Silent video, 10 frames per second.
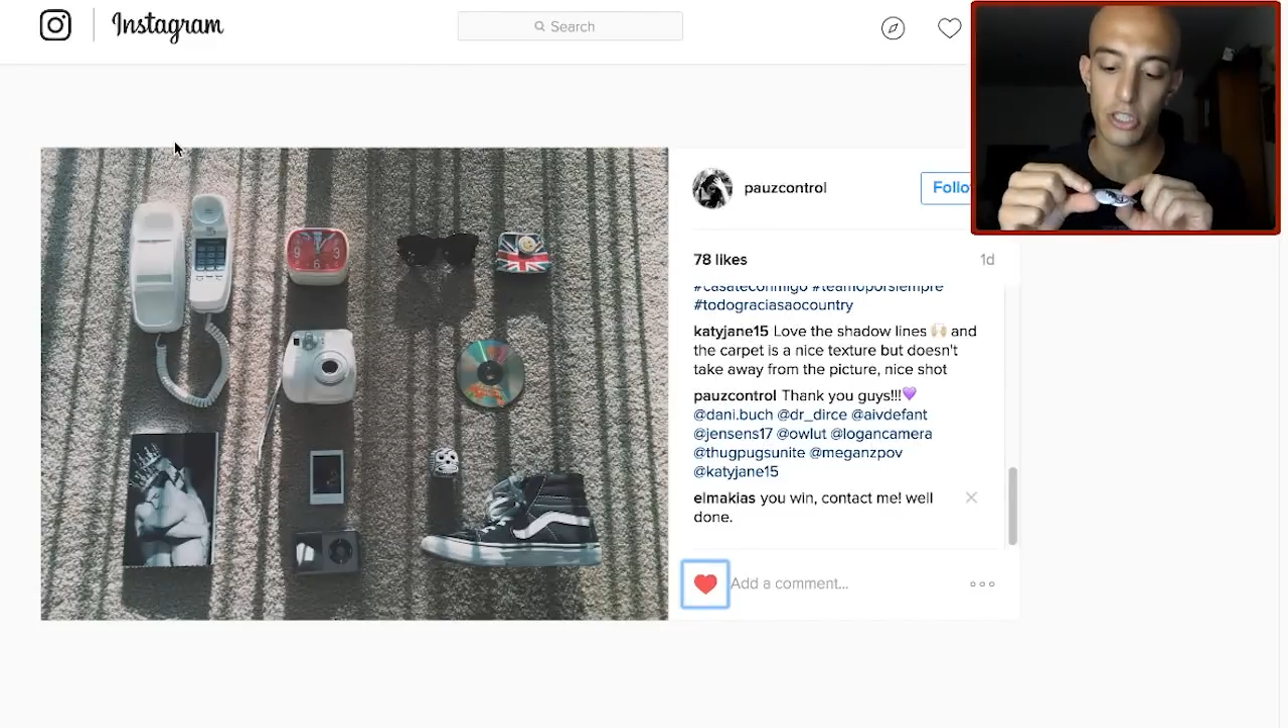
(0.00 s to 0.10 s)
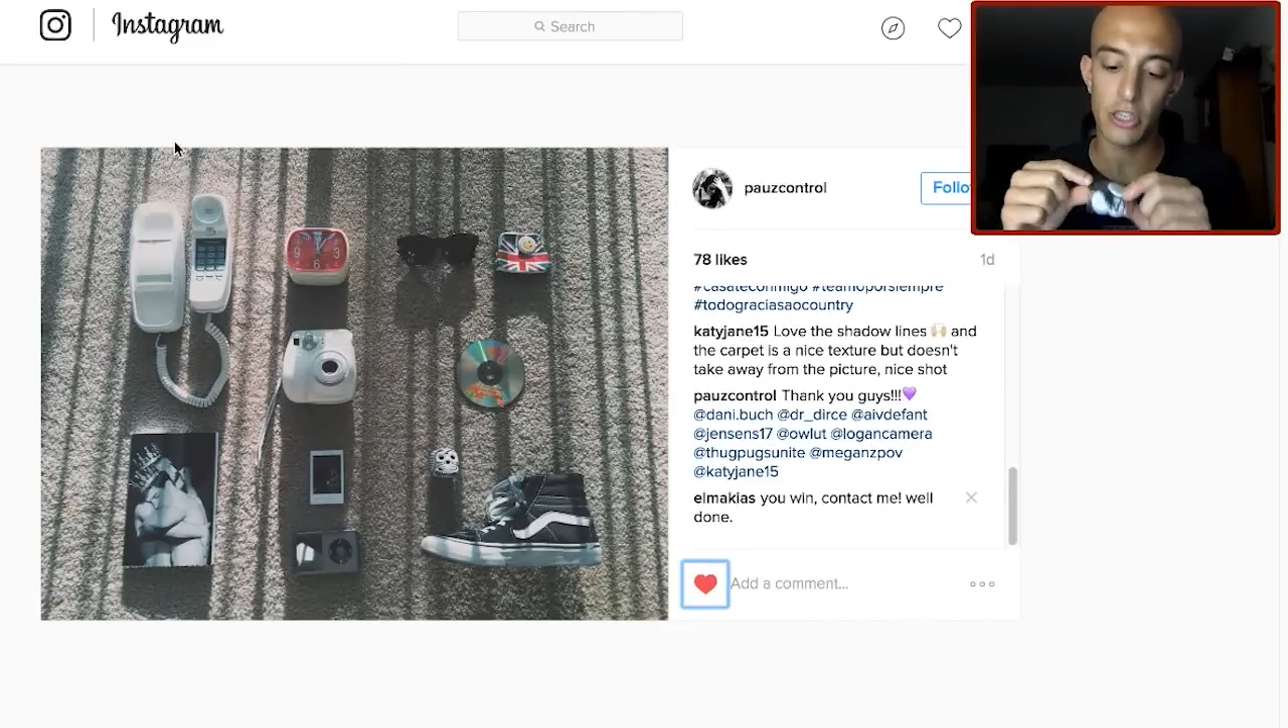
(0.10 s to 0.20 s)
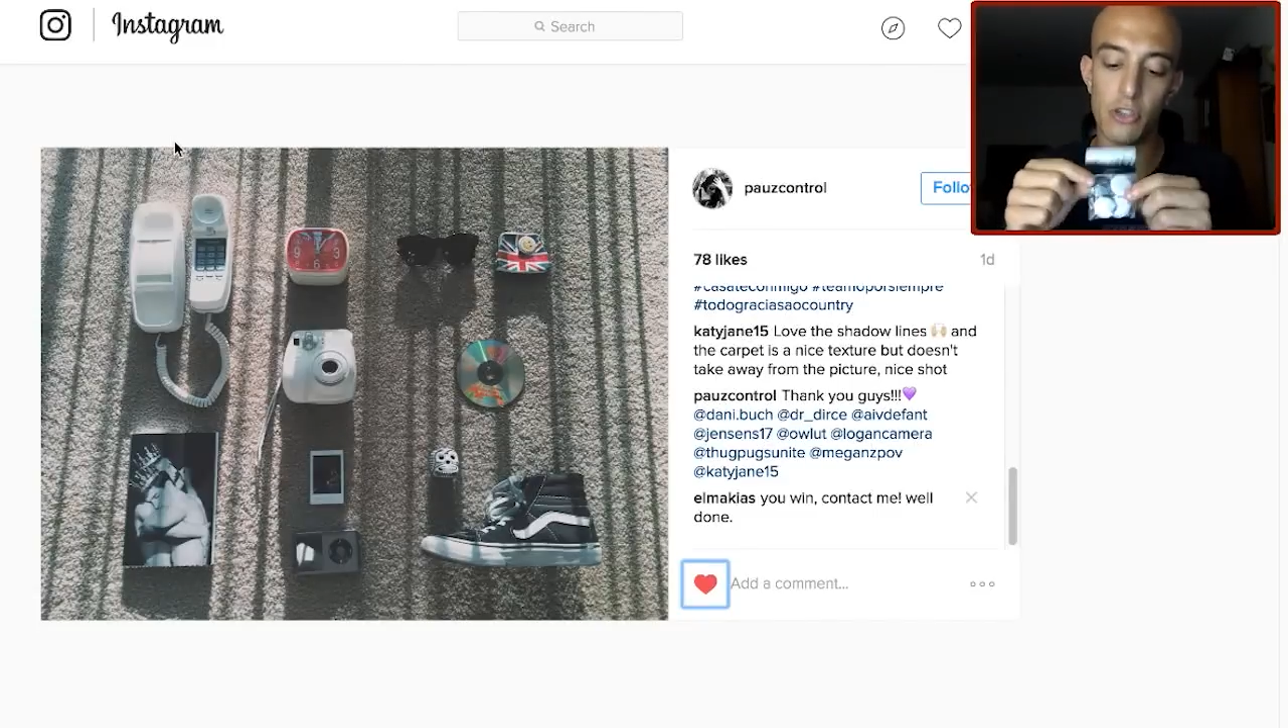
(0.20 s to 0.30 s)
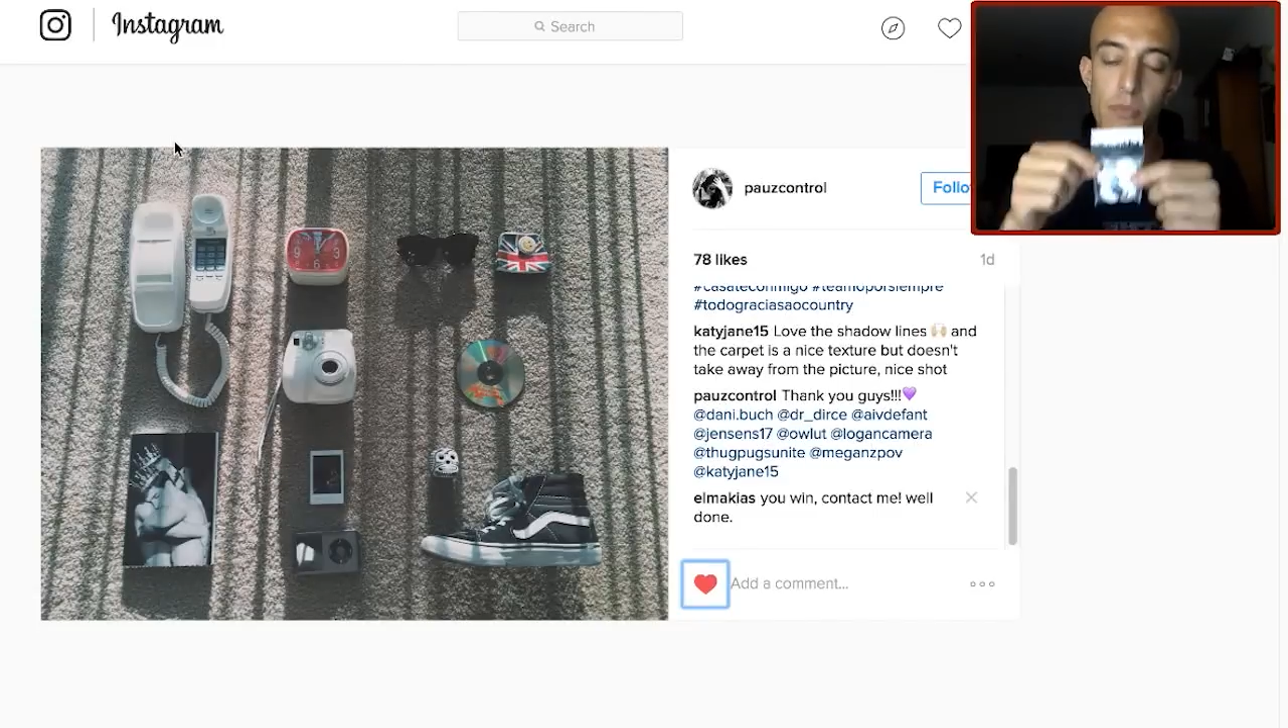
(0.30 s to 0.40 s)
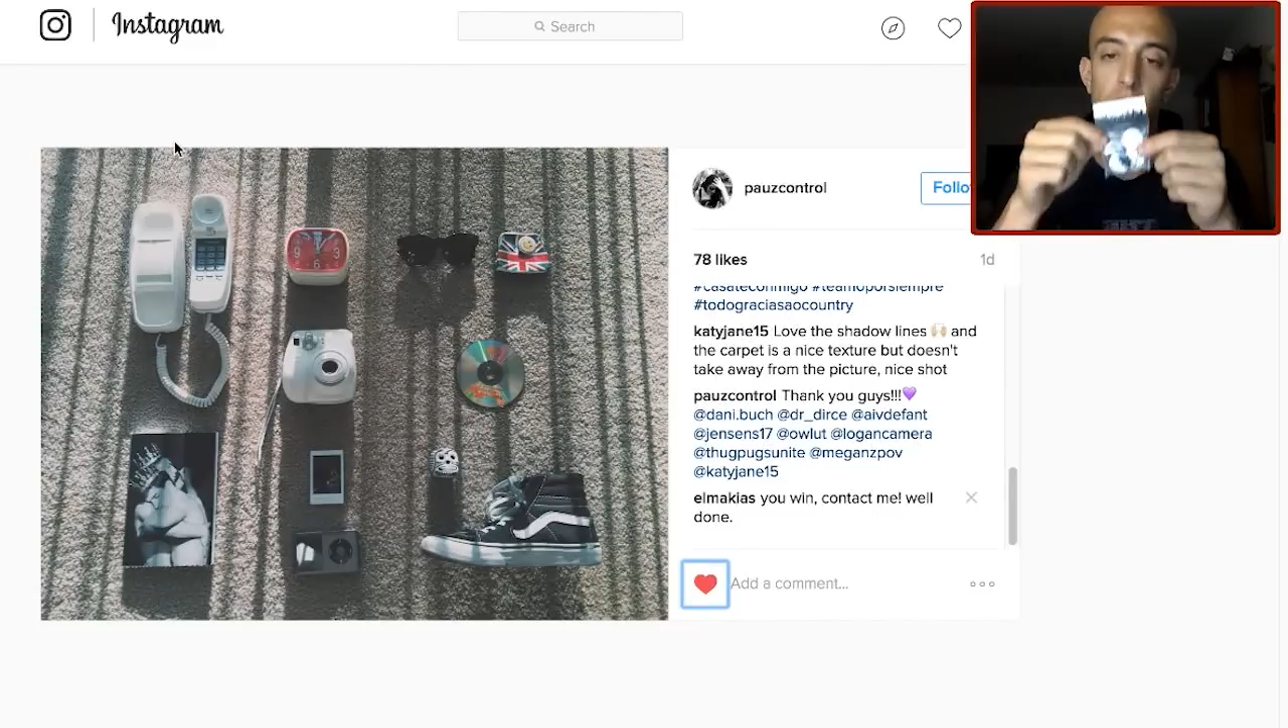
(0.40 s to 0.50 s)

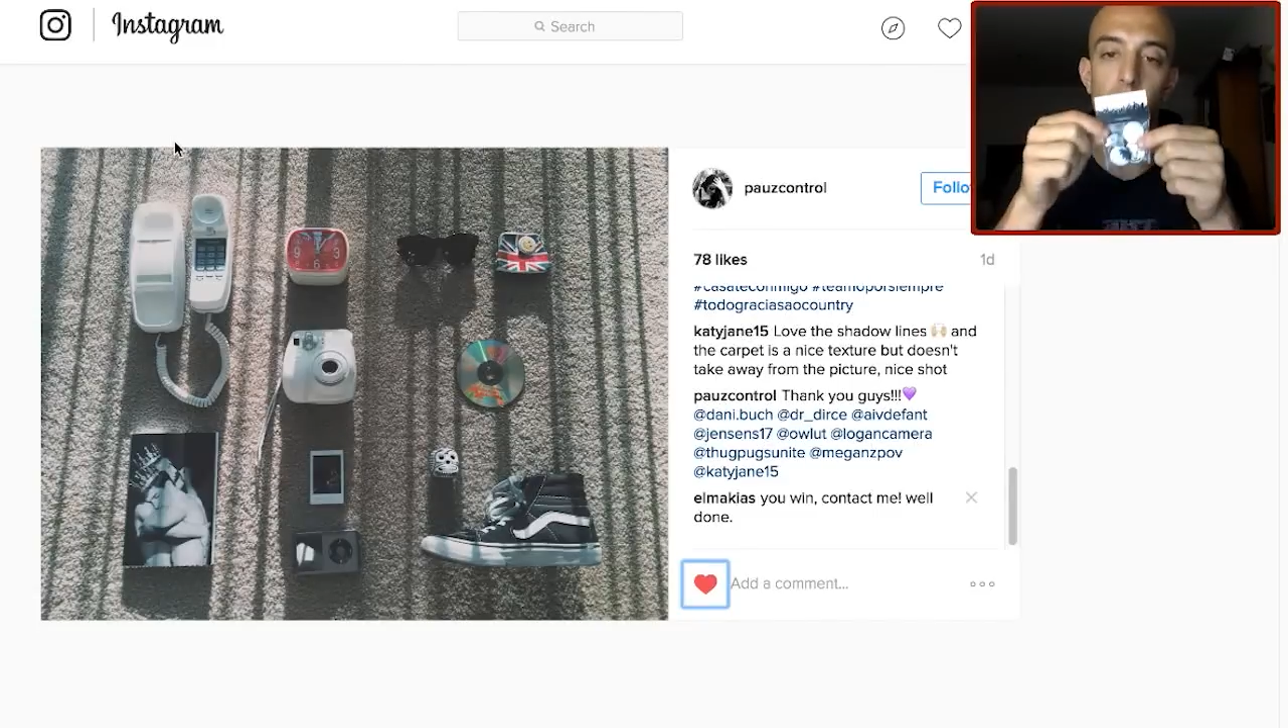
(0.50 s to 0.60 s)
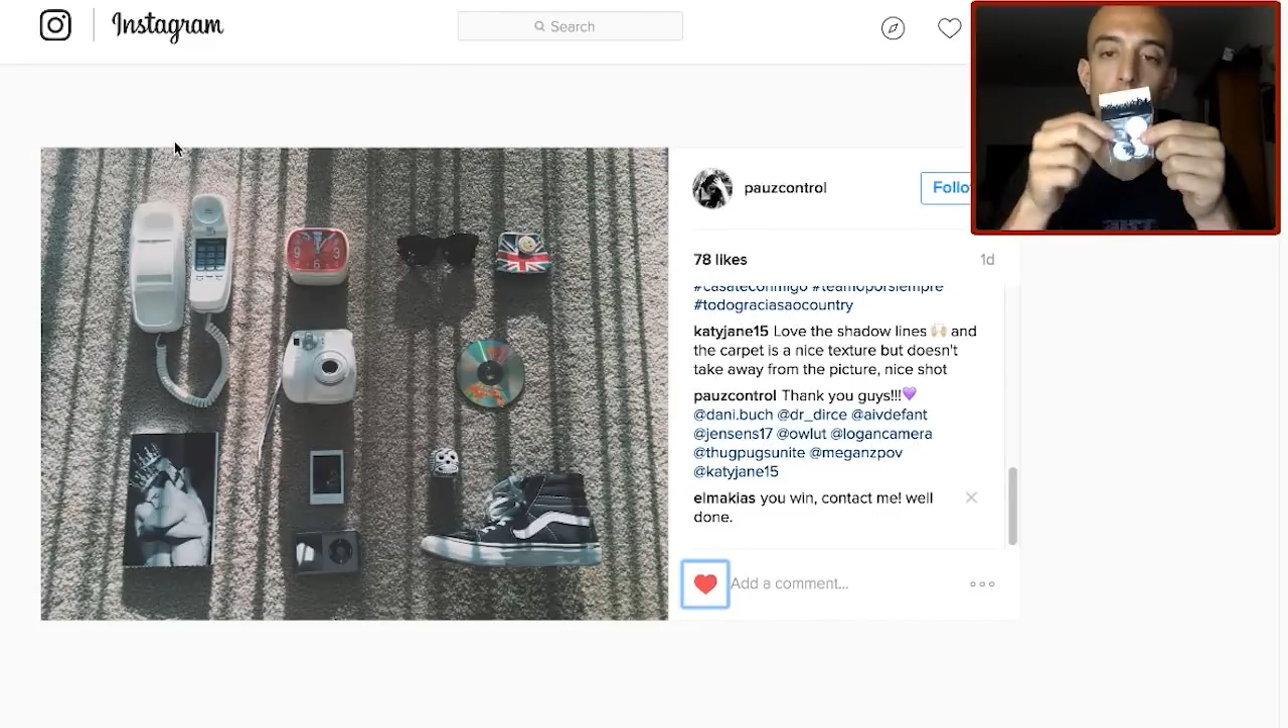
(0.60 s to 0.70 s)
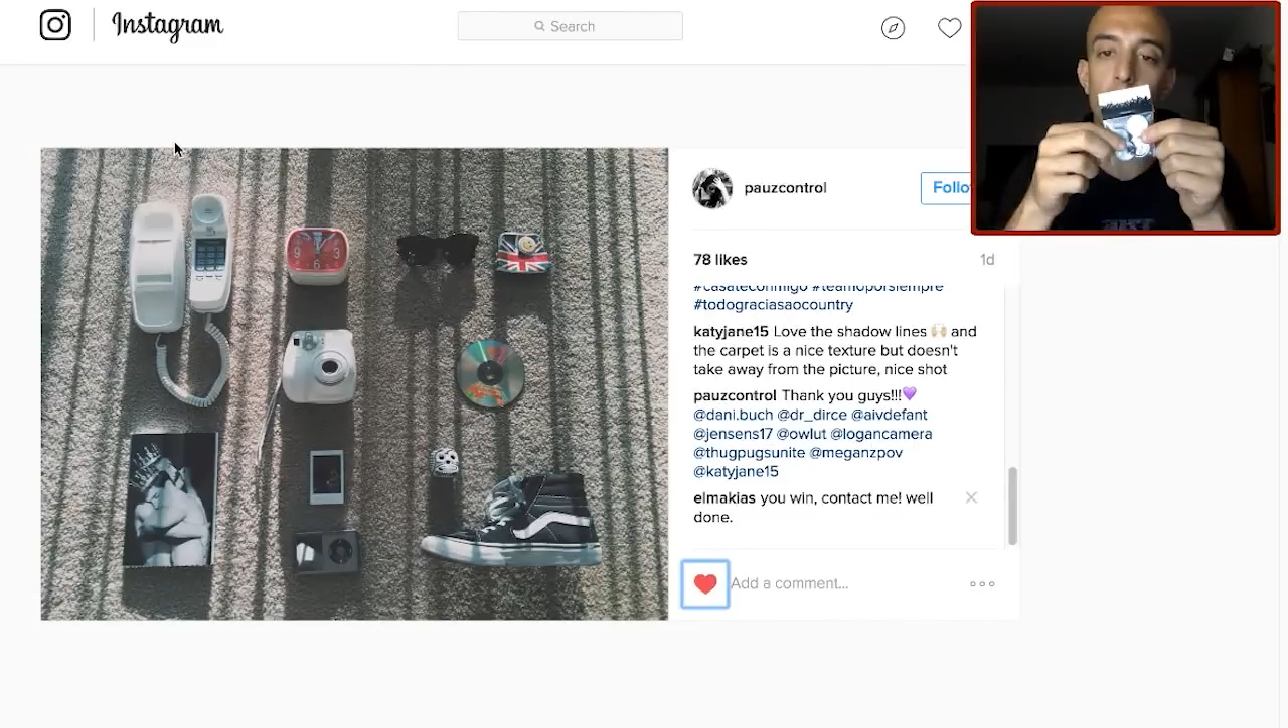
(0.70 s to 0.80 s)
your